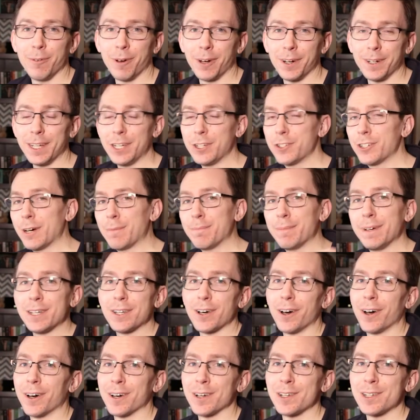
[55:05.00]
we're going to jump
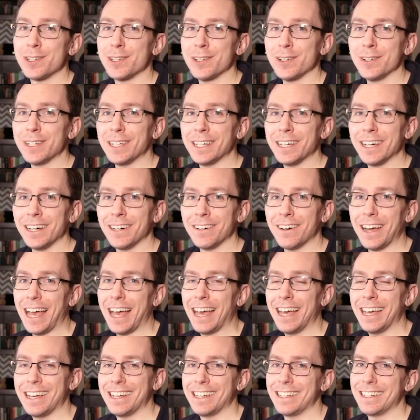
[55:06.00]
into RStudio
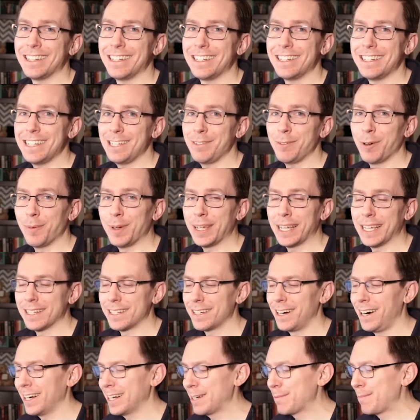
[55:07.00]
and see what we can
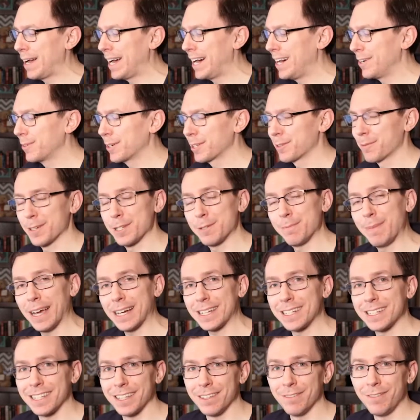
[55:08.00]
talk about with
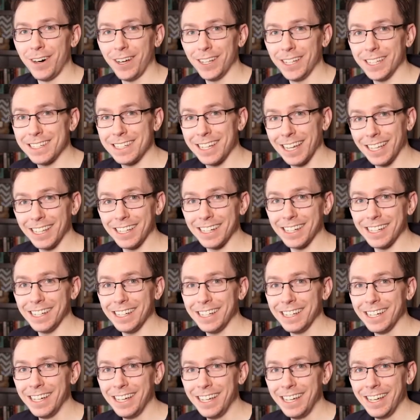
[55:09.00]
respect to the
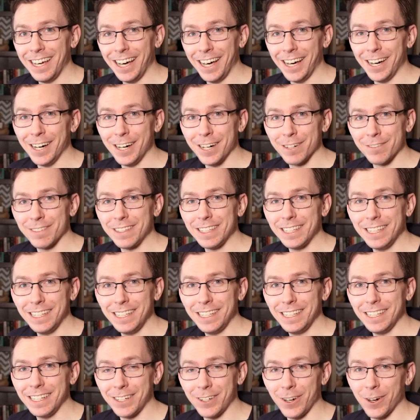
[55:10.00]
volatility of
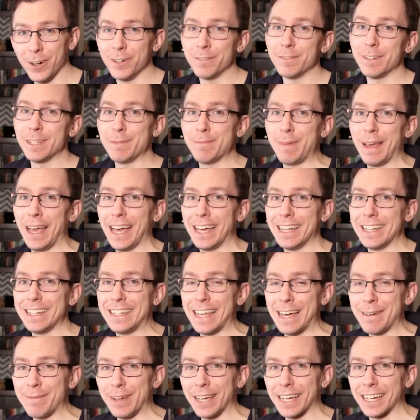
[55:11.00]
the COVID
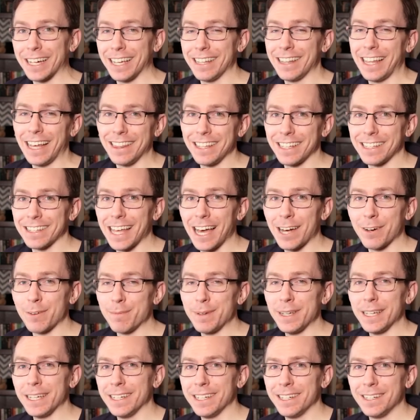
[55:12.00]
pandemic. And I think that
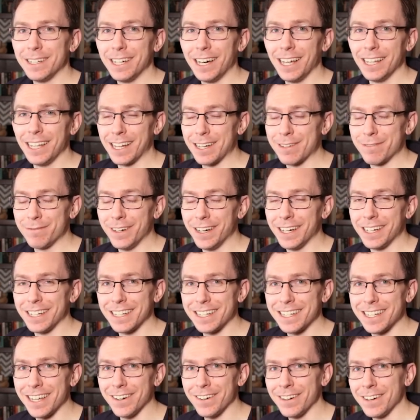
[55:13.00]
would be a lot of
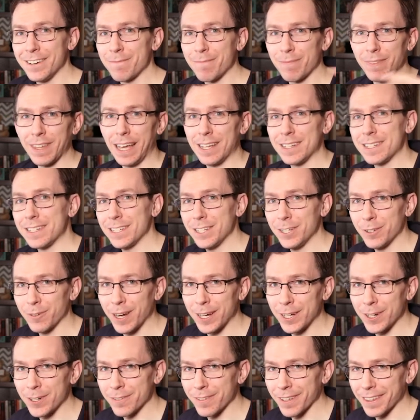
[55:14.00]
fun. So I'll see you
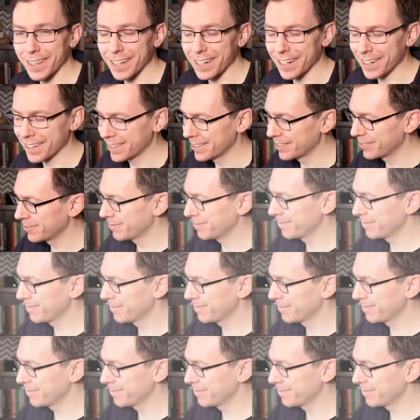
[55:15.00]
right over there.